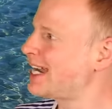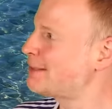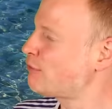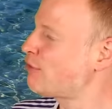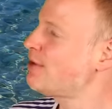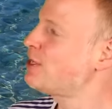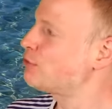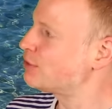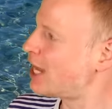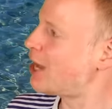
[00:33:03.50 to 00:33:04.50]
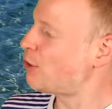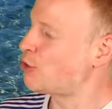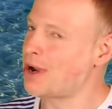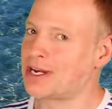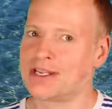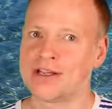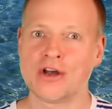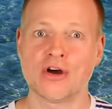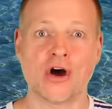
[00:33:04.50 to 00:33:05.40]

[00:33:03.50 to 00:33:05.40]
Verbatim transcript: time of the video now already